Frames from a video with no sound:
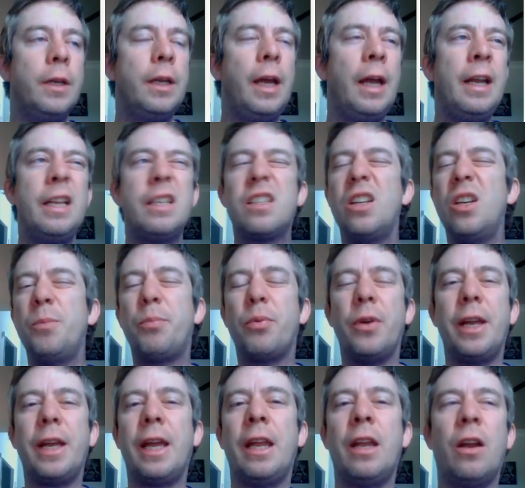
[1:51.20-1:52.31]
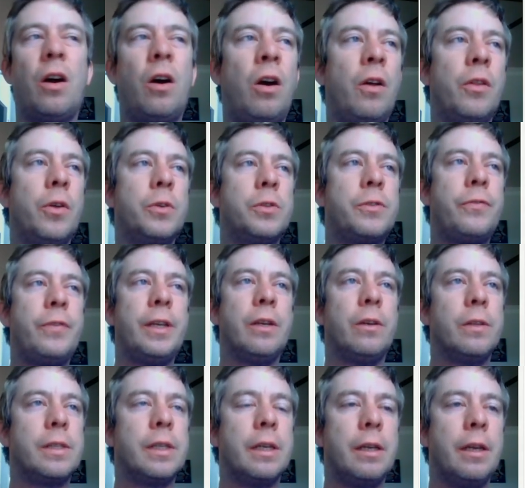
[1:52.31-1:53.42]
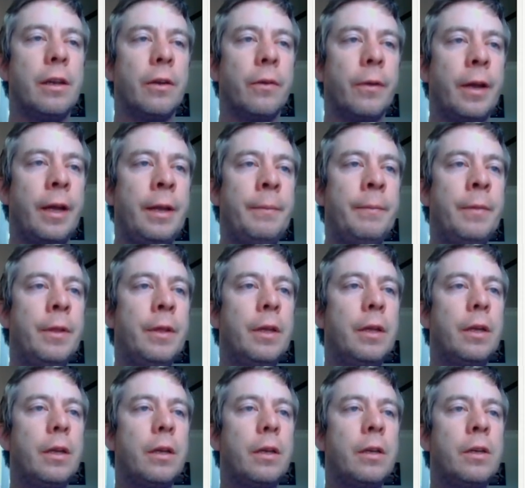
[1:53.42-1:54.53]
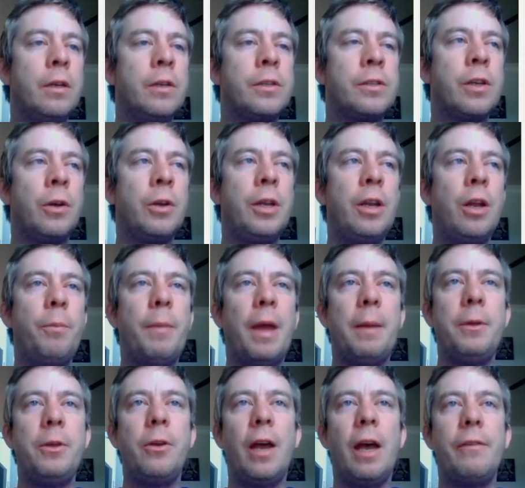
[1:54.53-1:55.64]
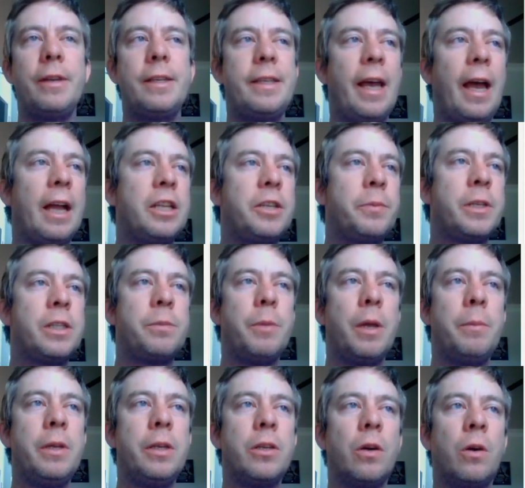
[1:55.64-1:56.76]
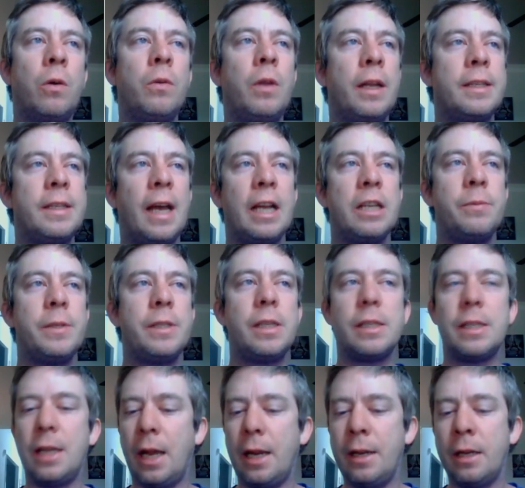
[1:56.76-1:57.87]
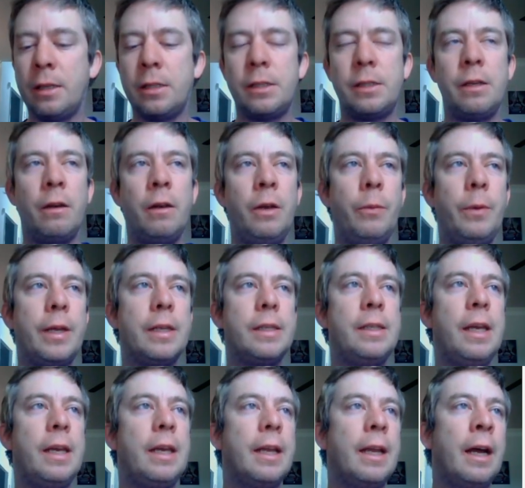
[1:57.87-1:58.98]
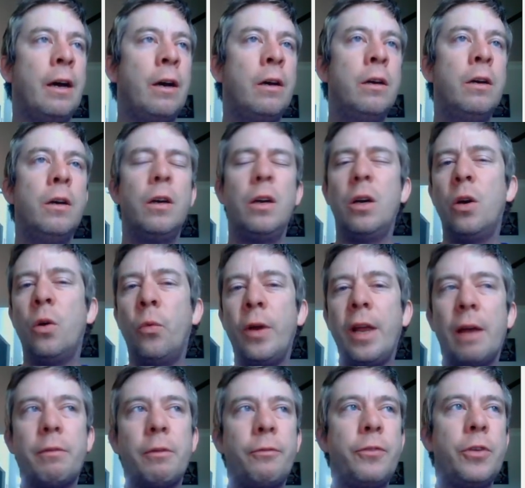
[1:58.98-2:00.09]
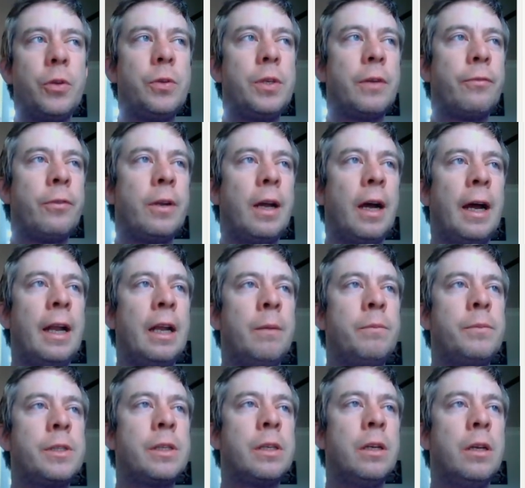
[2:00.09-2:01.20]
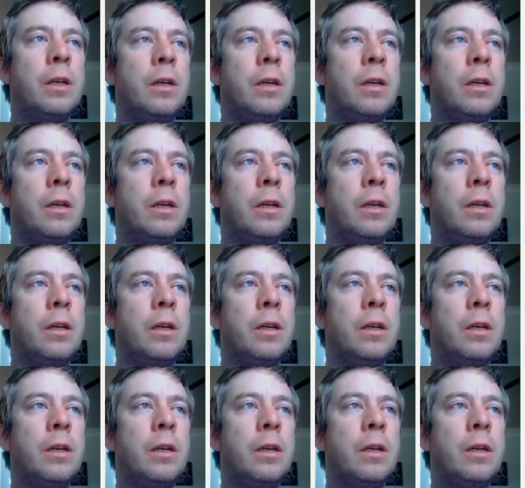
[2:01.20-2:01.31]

And it's going to bring in all those fields in here, right? So, you know, maybe you have attachments, maybe you don't. Attachments is not necessary. We can take it out. We have a few different items.